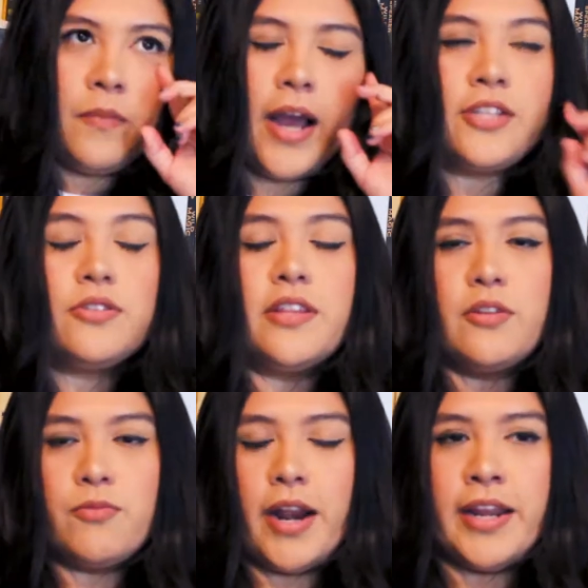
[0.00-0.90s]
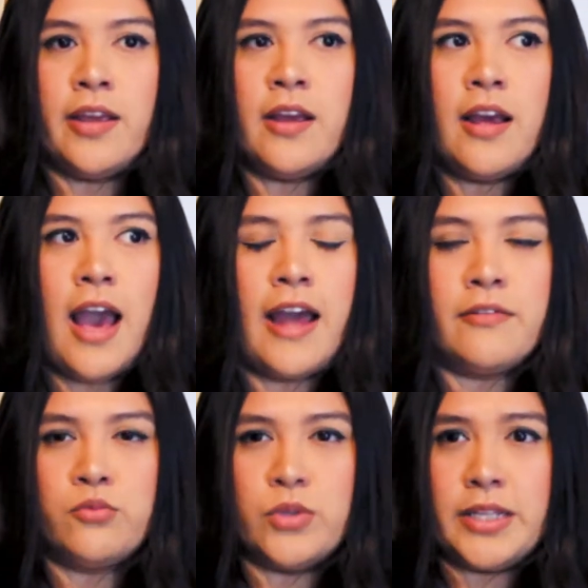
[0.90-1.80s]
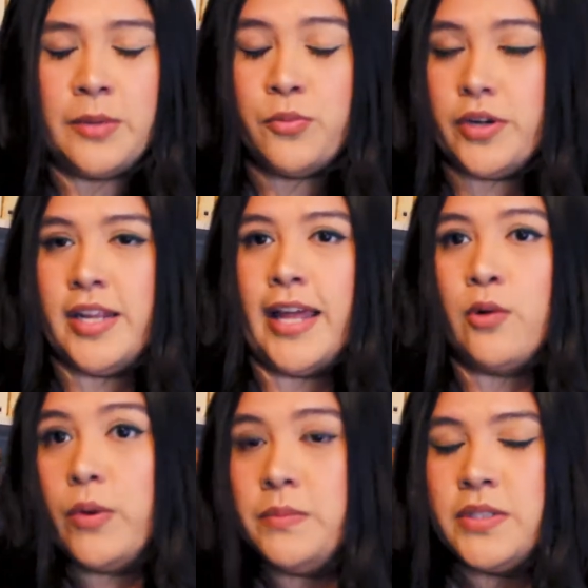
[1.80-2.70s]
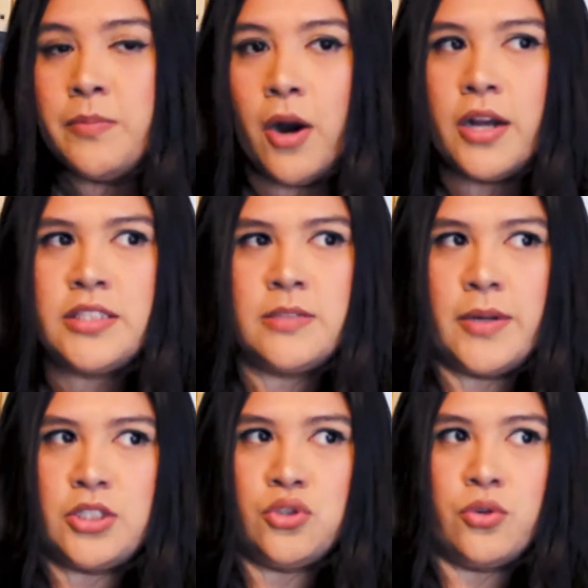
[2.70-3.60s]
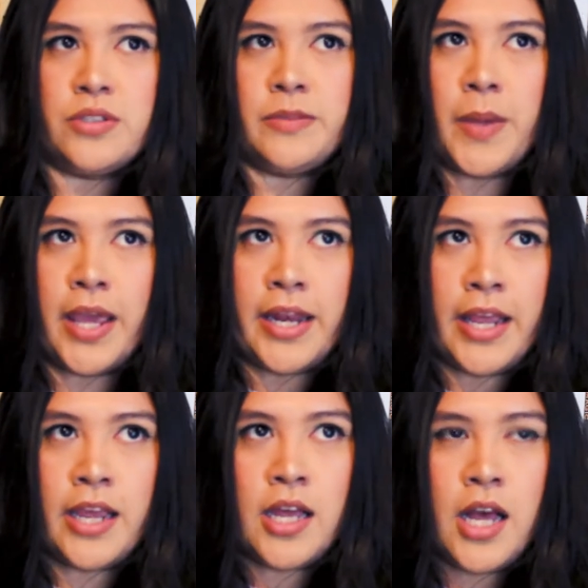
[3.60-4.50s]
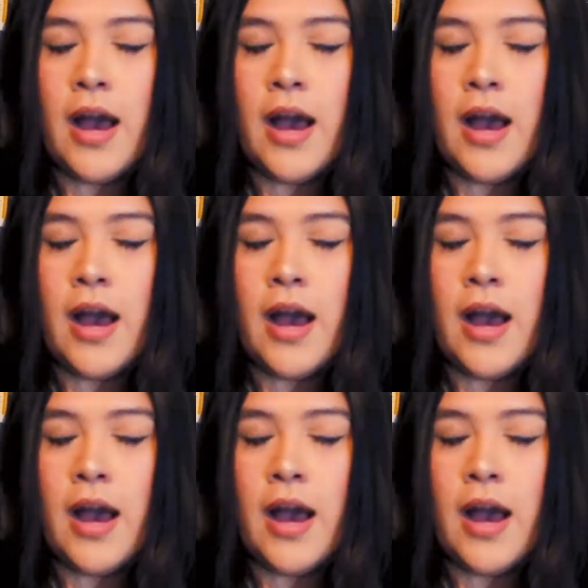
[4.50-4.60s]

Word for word: I do think the writing had really pretty like whimsy parts, especially towards the beginning.